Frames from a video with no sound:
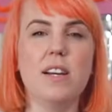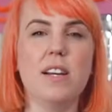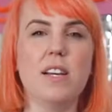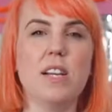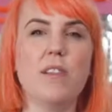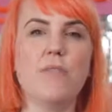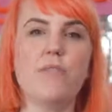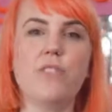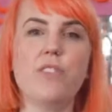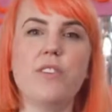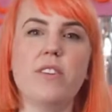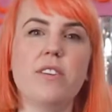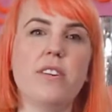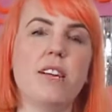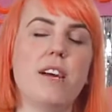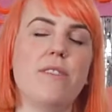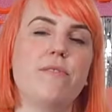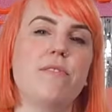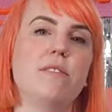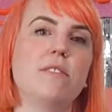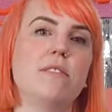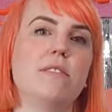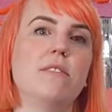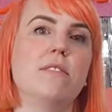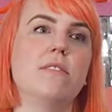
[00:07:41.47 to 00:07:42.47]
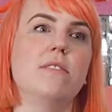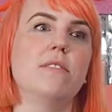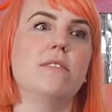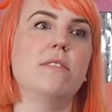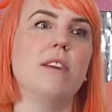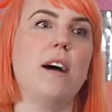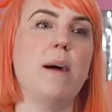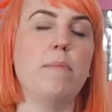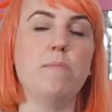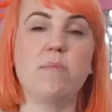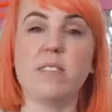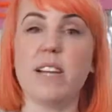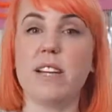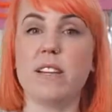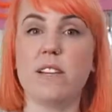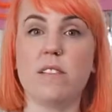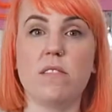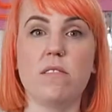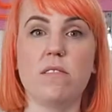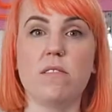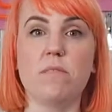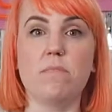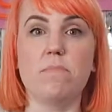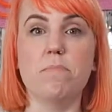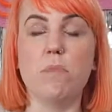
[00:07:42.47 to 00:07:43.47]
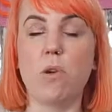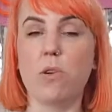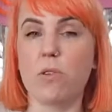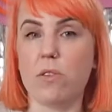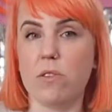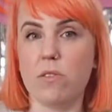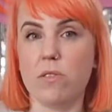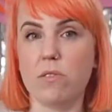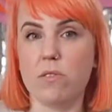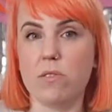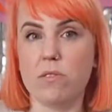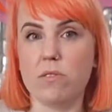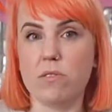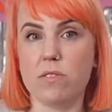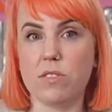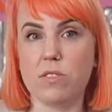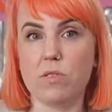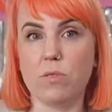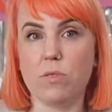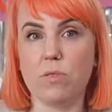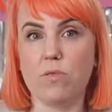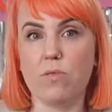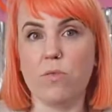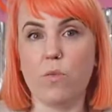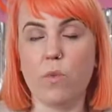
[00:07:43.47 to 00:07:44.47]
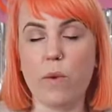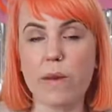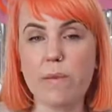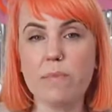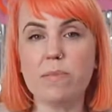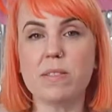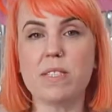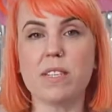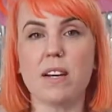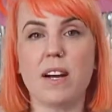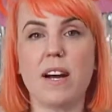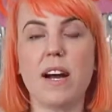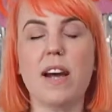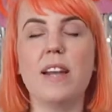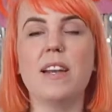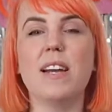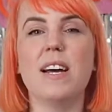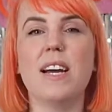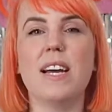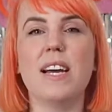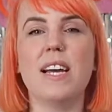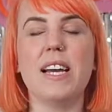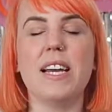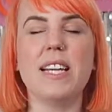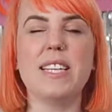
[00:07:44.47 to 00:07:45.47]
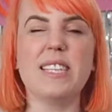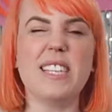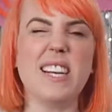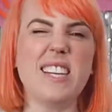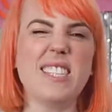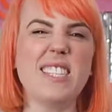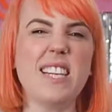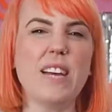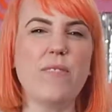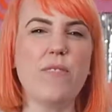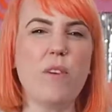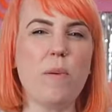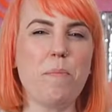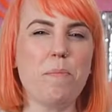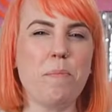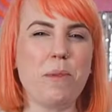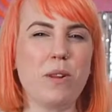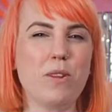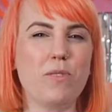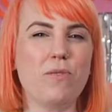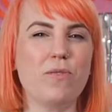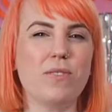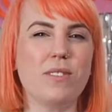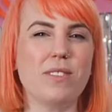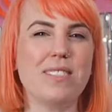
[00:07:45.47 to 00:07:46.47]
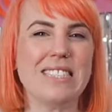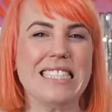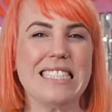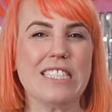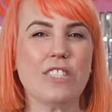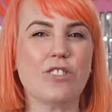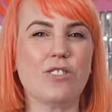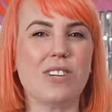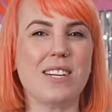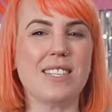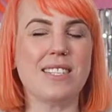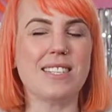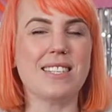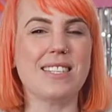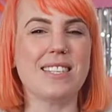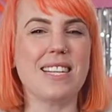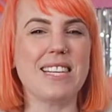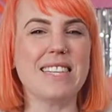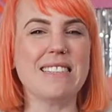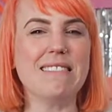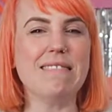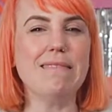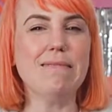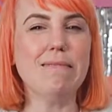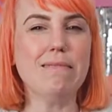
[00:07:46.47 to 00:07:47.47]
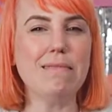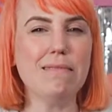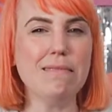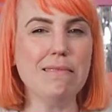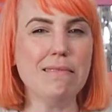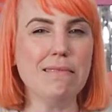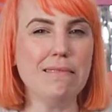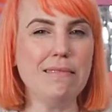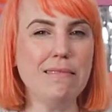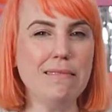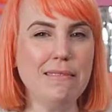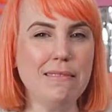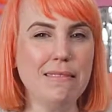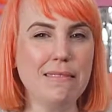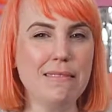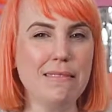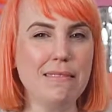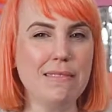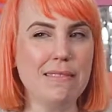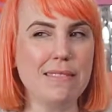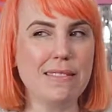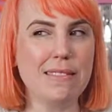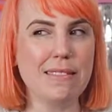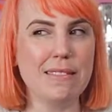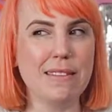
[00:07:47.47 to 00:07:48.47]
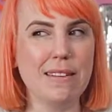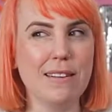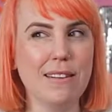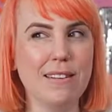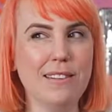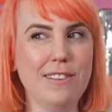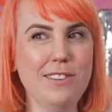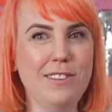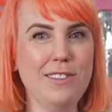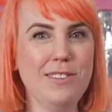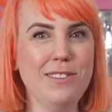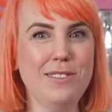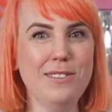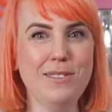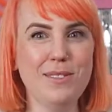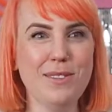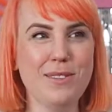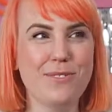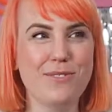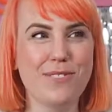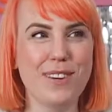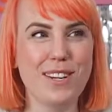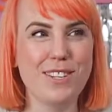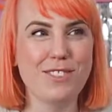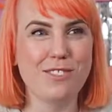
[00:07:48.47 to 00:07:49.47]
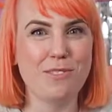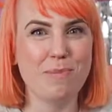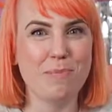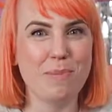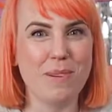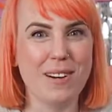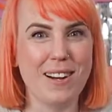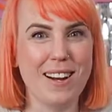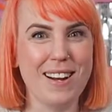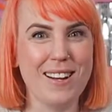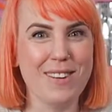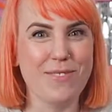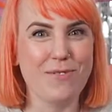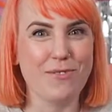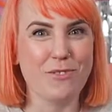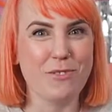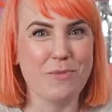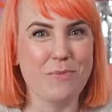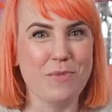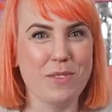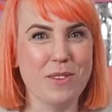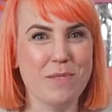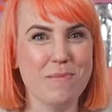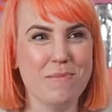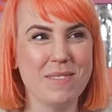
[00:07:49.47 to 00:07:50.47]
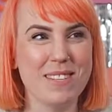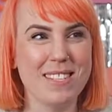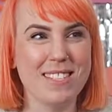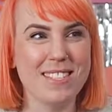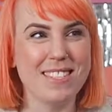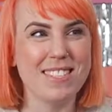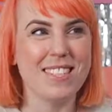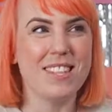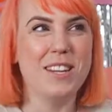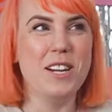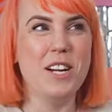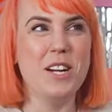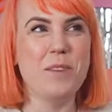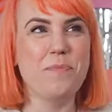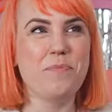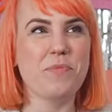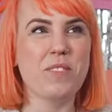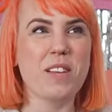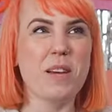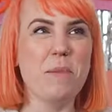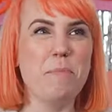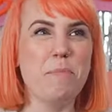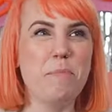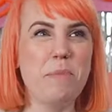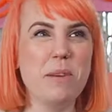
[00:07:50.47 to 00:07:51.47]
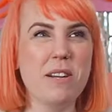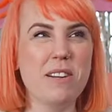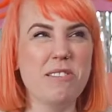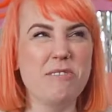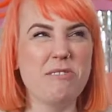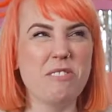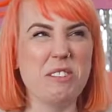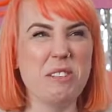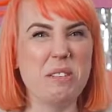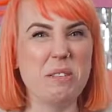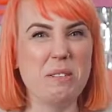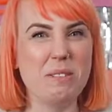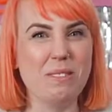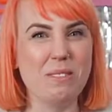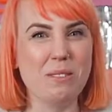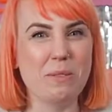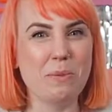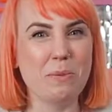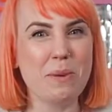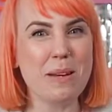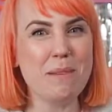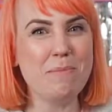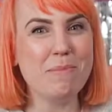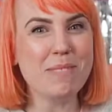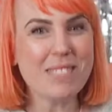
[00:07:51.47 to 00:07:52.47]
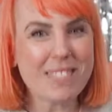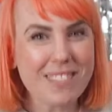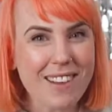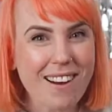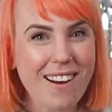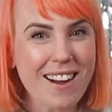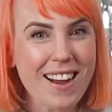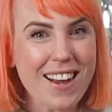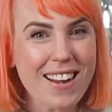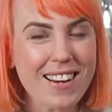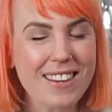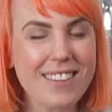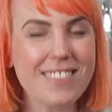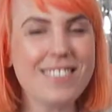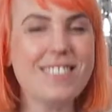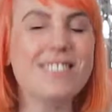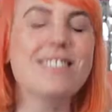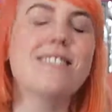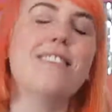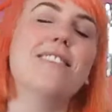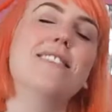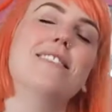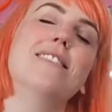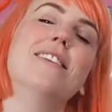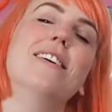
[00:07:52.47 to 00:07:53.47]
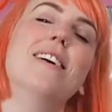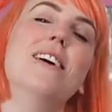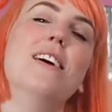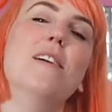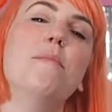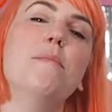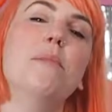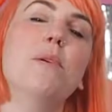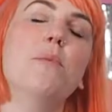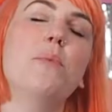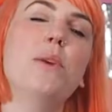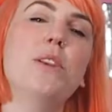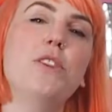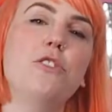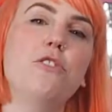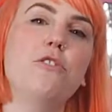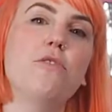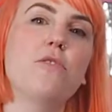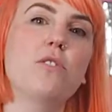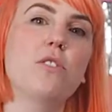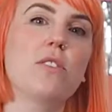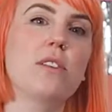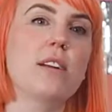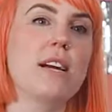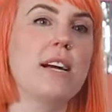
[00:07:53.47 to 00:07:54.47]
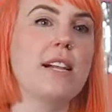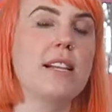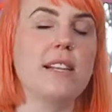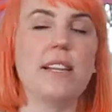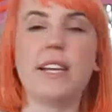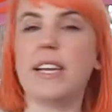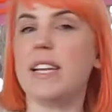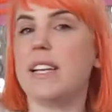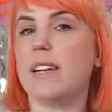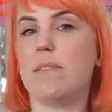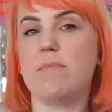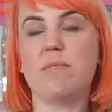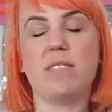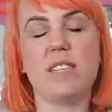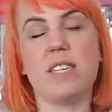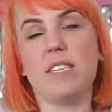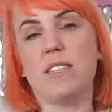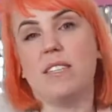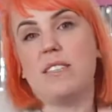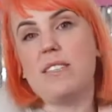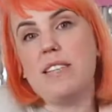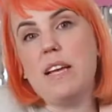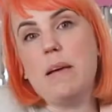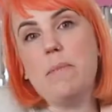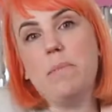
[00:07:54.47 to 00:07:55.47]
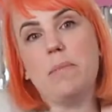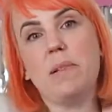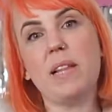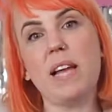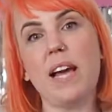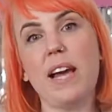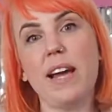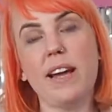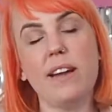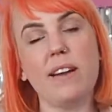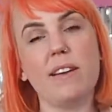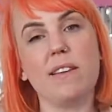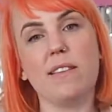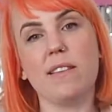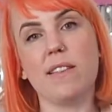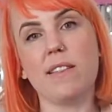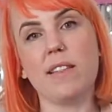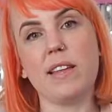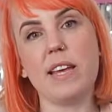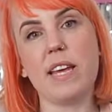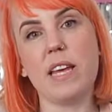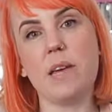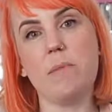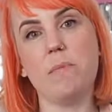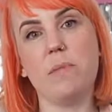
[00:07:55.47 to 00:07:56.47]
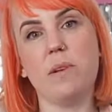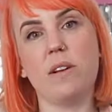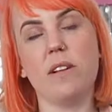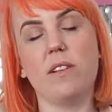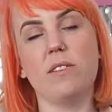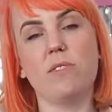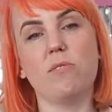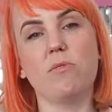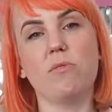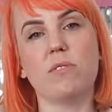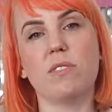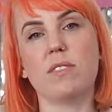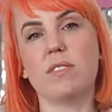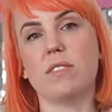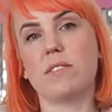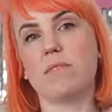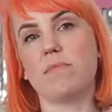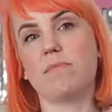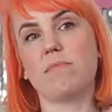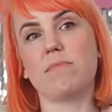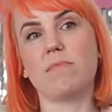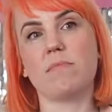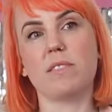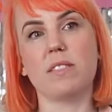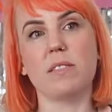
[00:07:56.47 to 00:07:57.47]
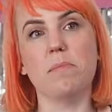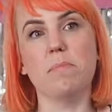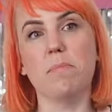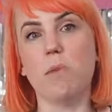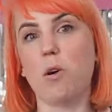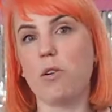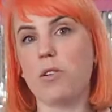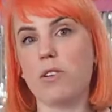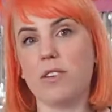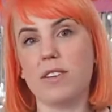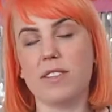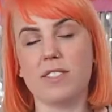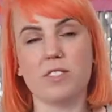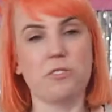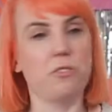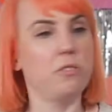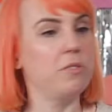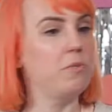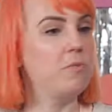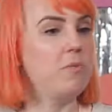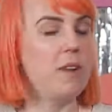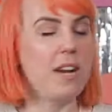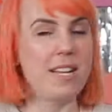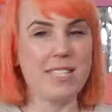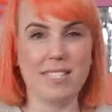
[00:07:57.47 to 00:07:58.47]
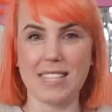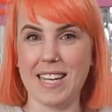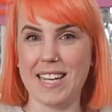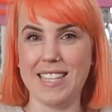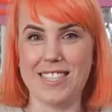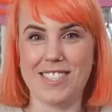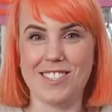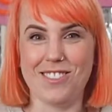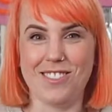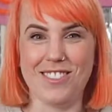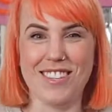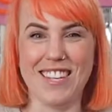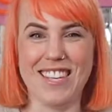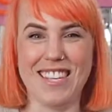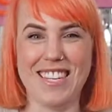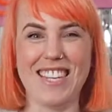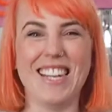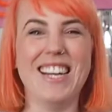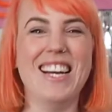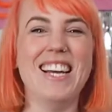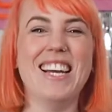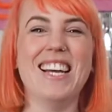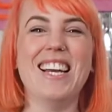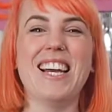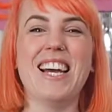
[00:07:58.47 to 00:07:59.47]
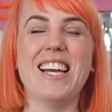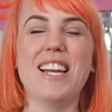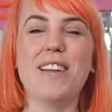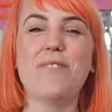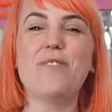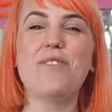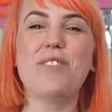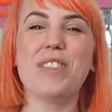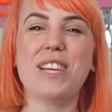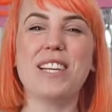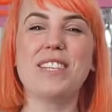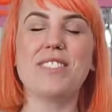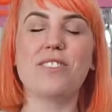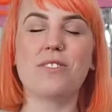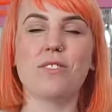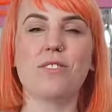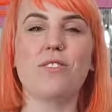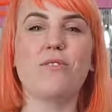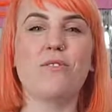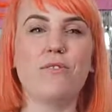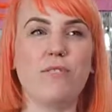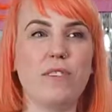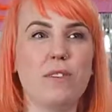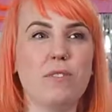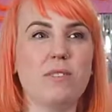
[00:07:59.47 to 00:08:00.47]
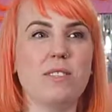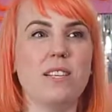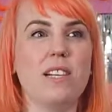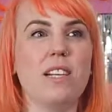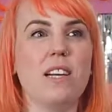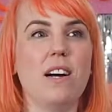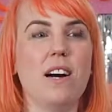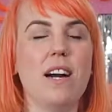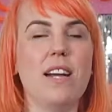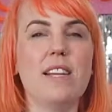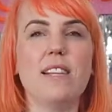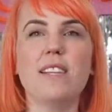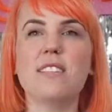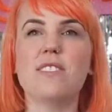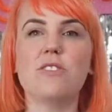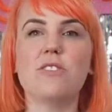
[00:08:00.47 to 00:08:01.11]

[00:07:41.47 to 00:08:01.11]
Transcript: If you don't have a updated modern sort of website, it does have a bit of a trust, like, oh, I don't know if I should buy from them. It's a bit of an old website, but when you've got a clean, updated template and theme and it looks modern, it's got the right dates on it and everything sort of feels aligned, there's